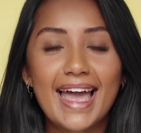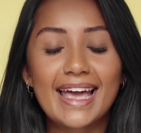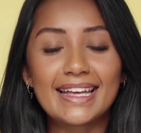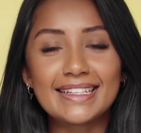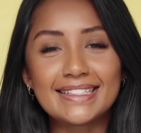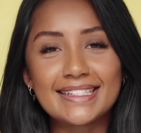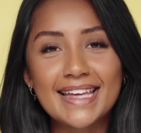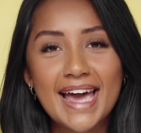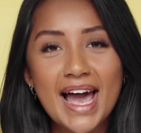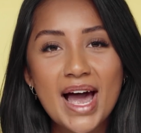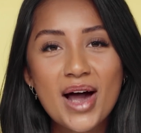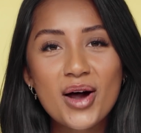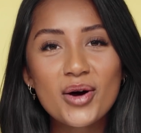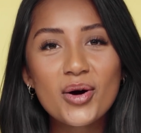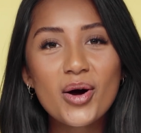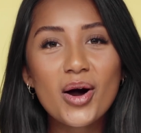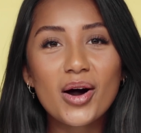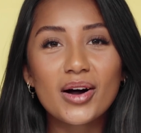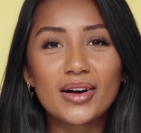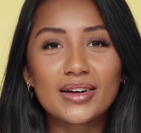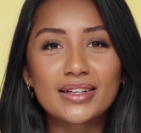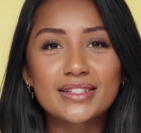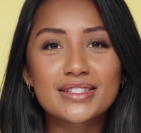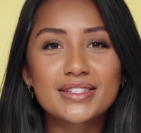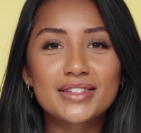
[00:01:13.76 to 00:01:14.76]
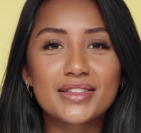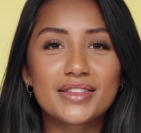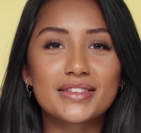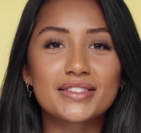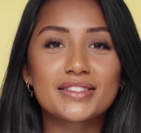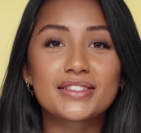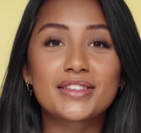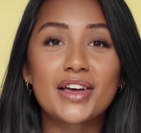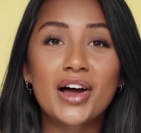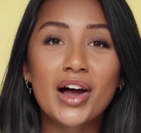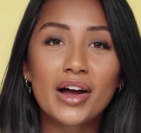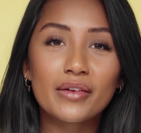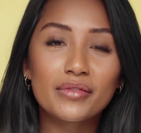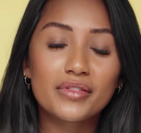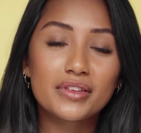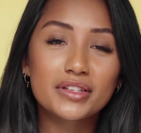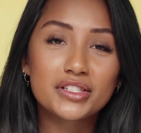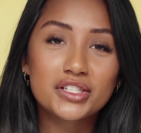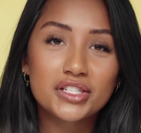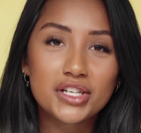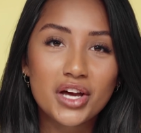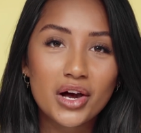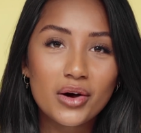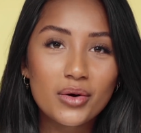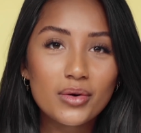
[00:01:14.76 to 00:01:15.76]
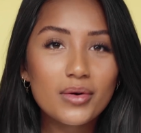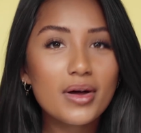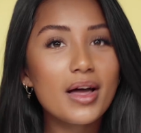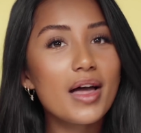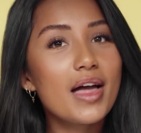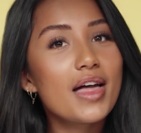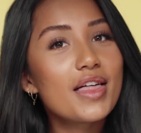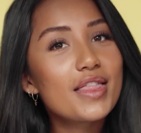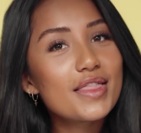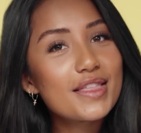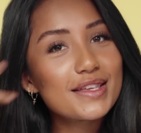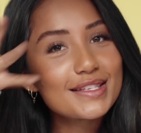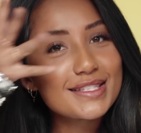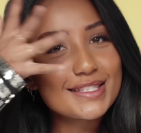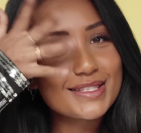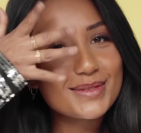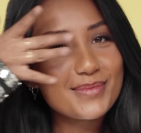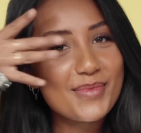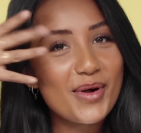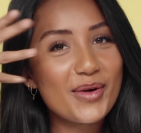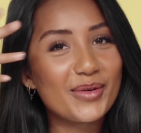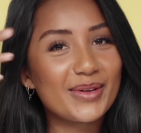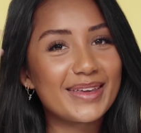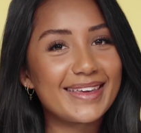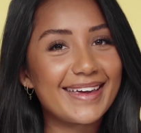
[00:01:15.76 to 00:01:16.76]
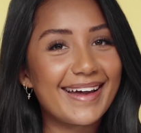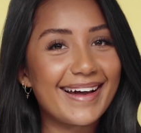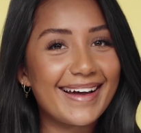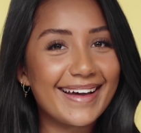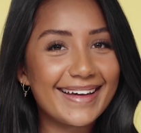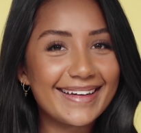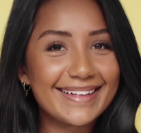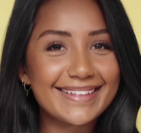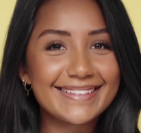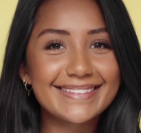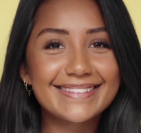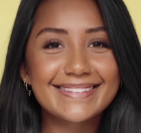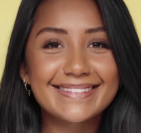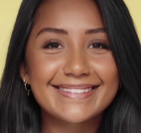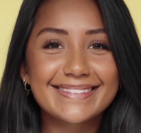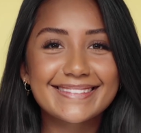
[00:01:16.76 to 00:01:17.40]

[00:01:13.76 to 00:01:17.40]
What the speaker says: And now on to the star of the show, the smoky eye.